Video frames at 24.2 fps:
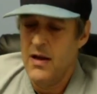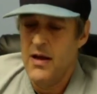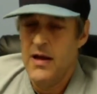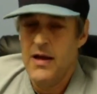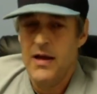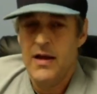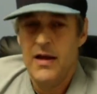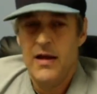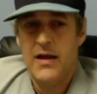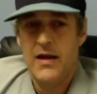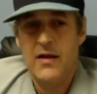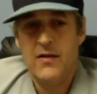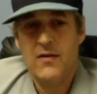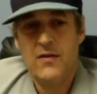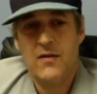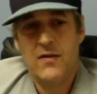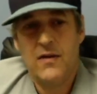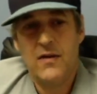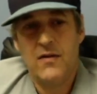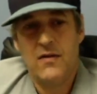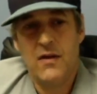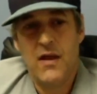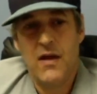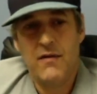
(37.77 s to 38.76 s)
hits
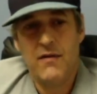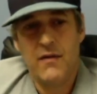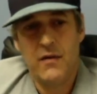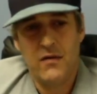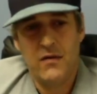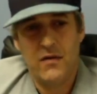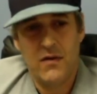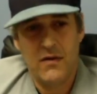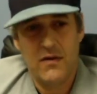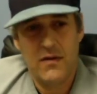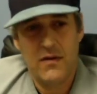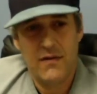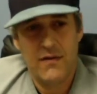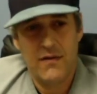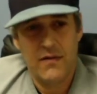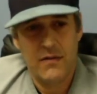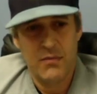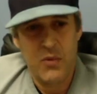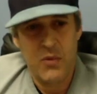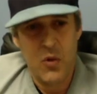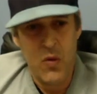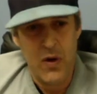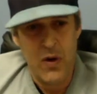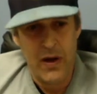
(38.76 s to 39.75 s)
these levels at different
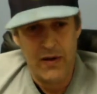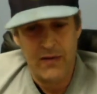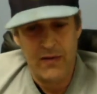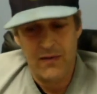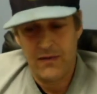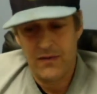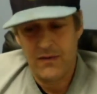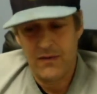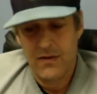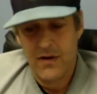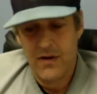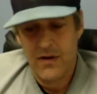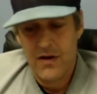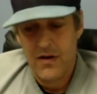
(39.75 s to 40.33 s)
points.